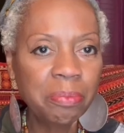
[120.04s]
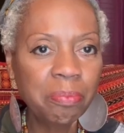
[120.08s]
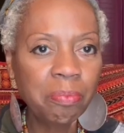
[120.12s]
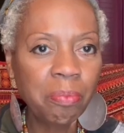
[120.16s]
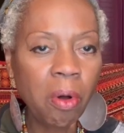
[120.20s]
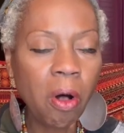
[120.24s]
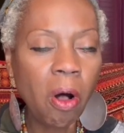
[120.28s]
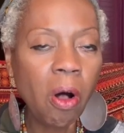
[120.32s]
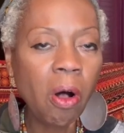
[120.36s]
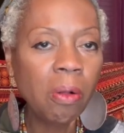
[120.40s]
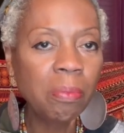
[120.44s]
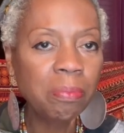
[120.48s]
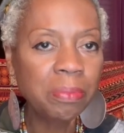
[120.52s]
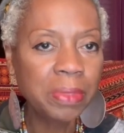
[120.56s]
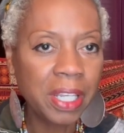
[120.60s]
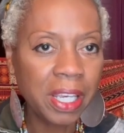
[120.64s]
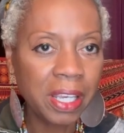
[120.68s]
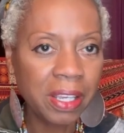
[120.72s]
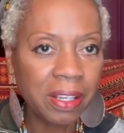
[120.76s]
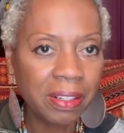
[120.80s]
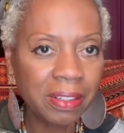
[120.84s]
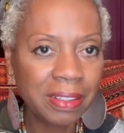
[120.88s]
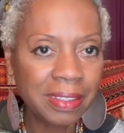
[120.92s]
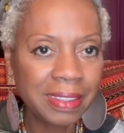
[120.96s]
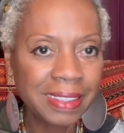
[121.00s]

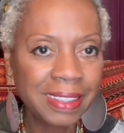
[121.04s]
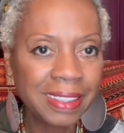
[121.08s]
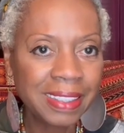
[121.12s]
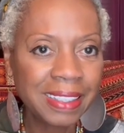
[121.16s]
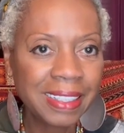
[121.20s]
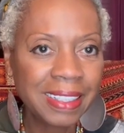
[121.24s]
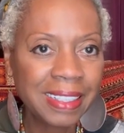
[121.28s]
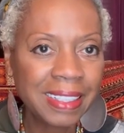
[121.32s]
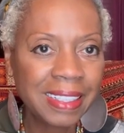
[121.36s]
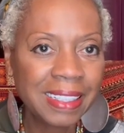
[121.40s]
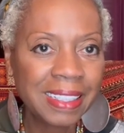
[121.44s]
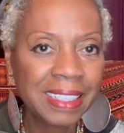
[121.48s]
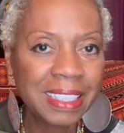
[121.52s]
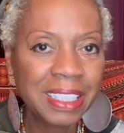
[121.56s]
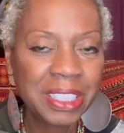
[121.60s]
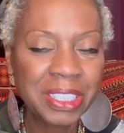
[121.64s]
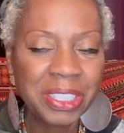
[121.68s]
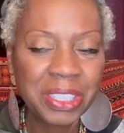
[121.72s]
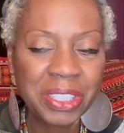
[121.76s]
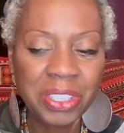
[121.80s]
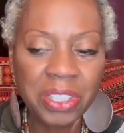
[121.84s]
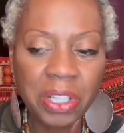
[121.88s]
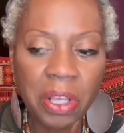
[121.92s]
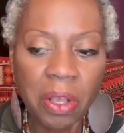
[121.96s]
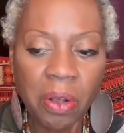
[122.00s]
Palmdale.
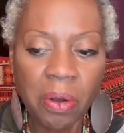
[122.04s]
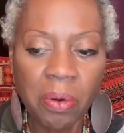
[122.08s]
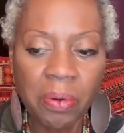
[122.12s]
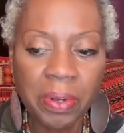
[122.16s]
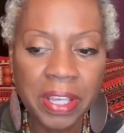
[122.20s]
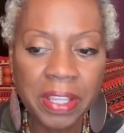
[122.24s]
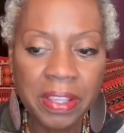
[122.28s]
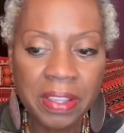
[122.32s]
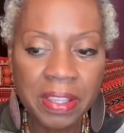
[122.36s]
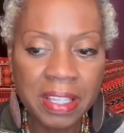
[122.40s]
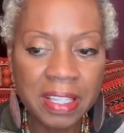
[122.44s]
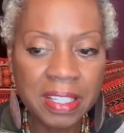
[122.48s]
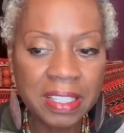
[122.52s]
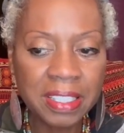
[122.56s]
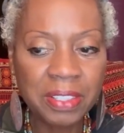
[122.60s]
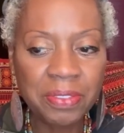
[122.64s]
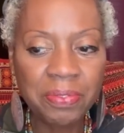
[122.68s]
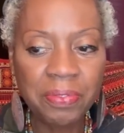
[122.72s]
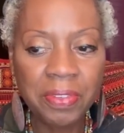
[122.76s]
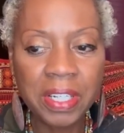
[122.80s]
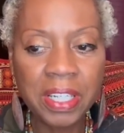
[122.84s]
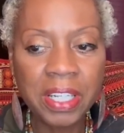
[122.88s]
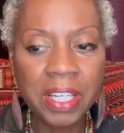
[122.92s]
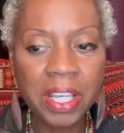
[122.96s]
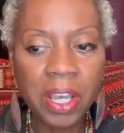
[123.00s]
So in this
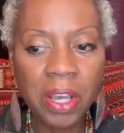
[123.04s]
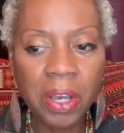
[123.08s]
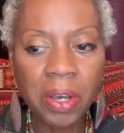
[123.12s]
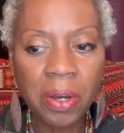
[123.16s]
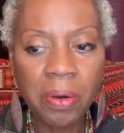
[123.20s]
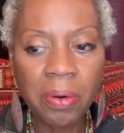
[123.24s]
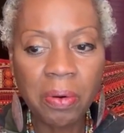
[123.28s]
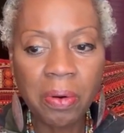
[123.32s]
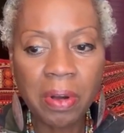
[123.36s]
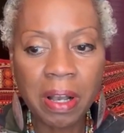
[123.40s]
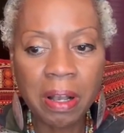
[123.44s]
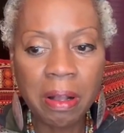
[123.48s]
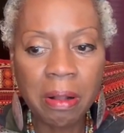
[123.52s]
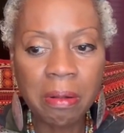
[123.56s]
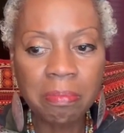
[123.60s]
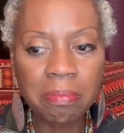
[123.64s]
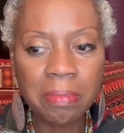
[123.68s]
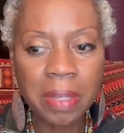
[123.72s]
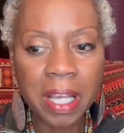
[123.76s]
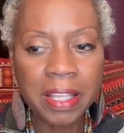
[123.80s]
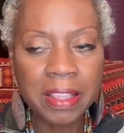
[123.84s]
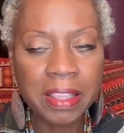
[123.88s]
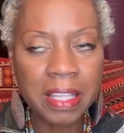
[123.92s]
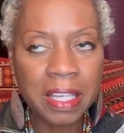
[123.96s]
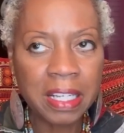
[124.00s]
video,
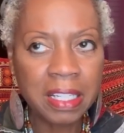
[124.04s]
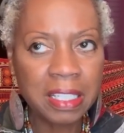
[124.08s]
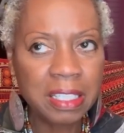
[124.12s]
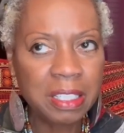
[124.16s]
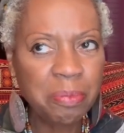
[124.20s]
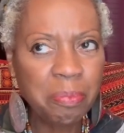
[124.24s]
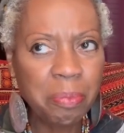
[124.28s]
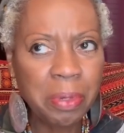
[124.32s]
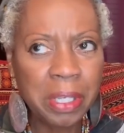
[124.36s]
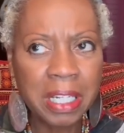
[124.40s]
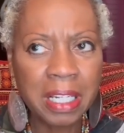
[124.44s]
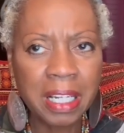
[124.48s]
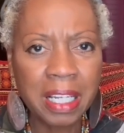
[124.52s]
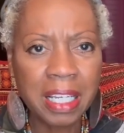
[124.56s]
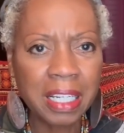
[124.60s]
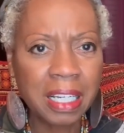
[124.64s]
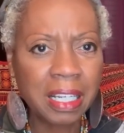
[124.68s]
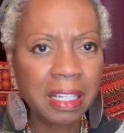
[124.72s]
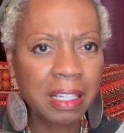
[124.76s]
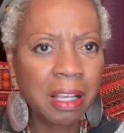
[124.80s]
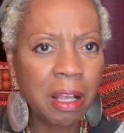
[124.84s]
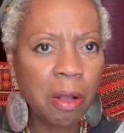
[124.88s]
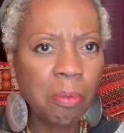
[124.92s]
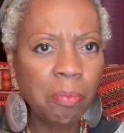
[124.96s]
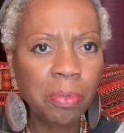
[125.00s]
I think it's been like
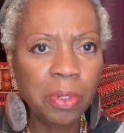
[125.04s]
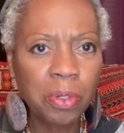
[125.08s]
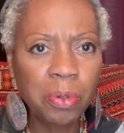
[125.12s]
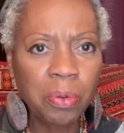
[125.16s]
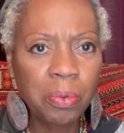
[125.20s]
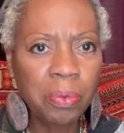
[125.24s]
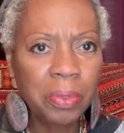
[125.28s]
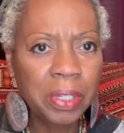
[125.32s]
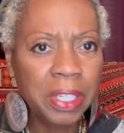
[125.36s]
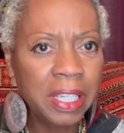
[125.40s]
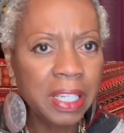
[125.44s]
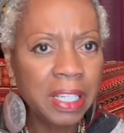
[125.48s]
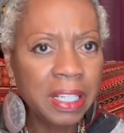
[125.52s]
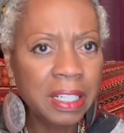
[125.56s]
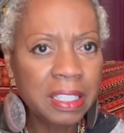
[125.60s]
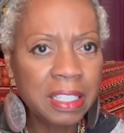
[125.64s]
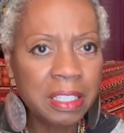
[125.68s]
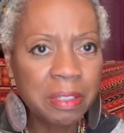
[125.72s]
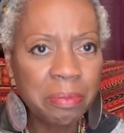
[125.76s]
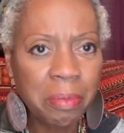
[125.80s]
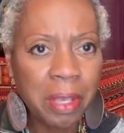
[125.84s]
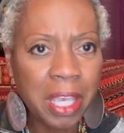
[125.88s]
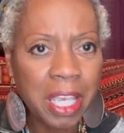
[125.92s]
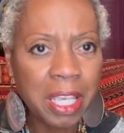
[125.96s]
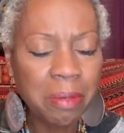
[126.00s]
a couple of
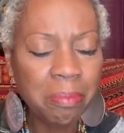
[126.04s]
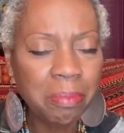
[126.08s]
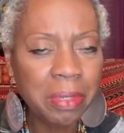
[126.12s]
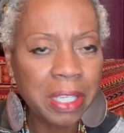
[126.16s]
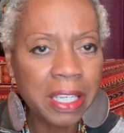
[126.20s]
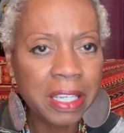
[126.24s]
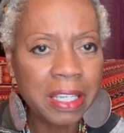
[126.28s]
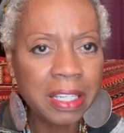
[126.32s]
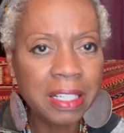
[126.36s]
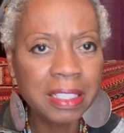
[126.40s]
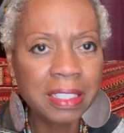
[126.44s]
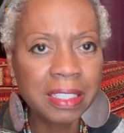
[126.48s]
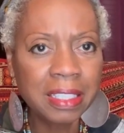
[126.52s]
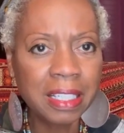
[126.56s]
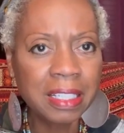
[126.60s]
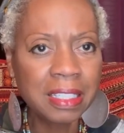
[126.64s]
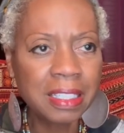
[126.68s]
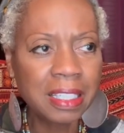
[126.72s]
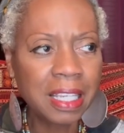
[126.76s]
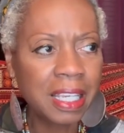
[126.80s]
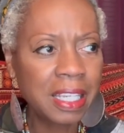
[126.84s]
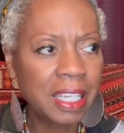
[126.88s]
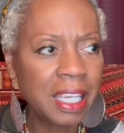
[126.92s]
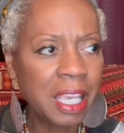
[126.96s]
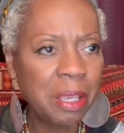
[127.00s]
weeks maybe
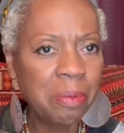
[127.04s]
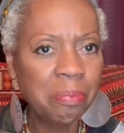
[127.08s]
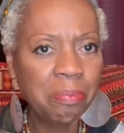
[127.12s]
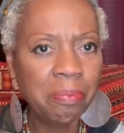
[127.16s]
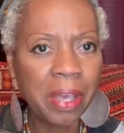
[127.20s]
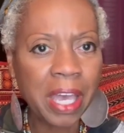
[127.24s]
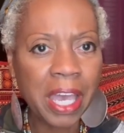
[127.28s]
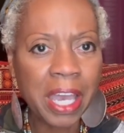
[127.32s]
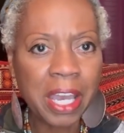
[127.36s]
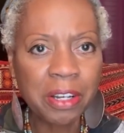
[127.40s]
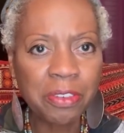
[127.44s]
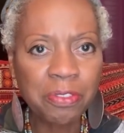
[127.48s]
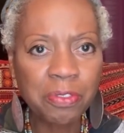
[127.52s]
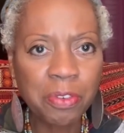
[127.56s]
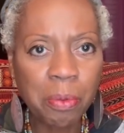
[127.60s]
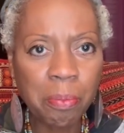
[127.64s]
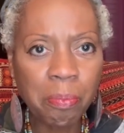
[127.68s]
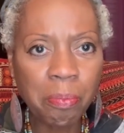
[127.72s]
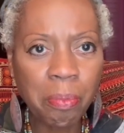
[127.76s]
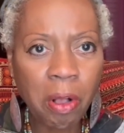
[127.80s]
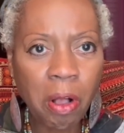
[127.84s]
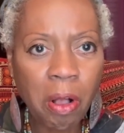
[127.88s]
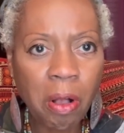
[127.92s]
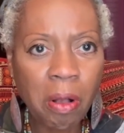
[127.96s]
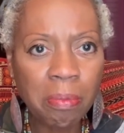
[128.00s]
since I came back
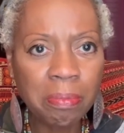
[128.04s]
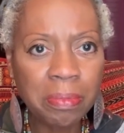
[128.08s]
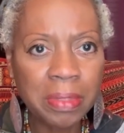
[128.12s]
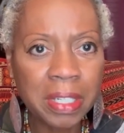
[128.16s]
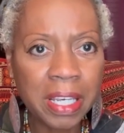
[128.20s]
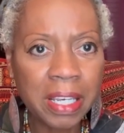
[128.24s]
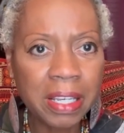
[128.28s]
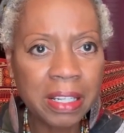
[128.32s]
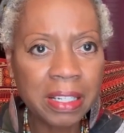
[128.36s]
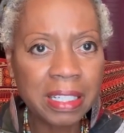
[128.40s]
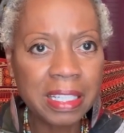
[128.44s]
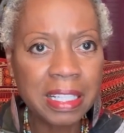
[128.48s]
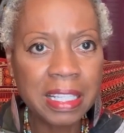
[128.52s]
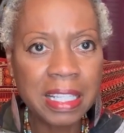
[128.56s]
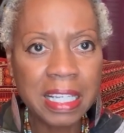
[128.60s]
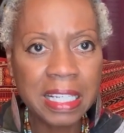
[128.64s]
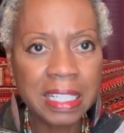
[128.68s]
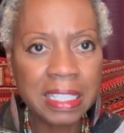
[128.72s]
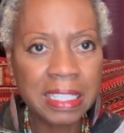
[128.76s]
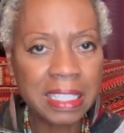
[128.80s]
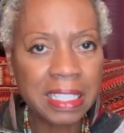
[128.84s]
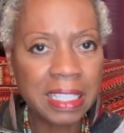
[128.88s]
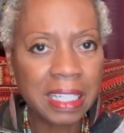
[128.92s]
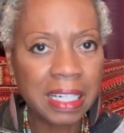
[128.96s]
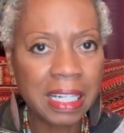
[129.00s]
from Palmdale and the
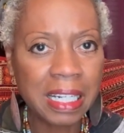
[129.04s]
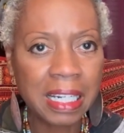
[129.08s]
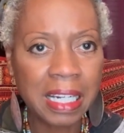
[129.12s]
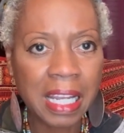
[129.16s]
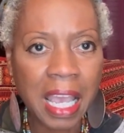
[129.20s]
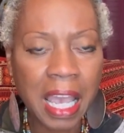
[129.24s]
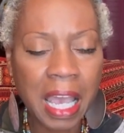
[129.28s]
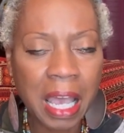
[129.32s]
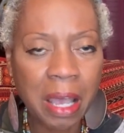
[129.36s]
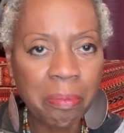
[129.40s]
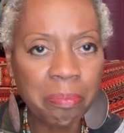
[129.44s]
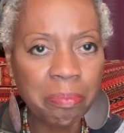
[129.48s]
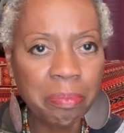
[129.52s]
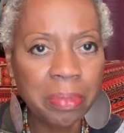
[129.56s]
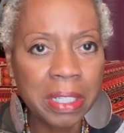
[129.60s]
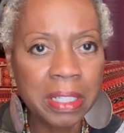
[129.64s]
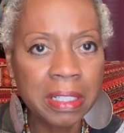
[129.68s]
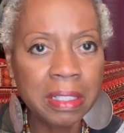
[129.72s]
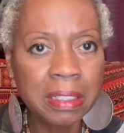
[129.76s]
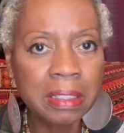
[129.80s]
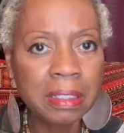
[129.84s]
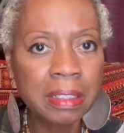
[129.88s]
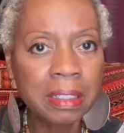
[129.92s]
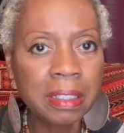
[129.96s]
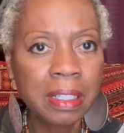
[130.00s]
incident
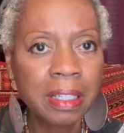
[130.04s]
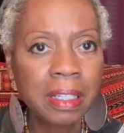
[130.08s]
happened.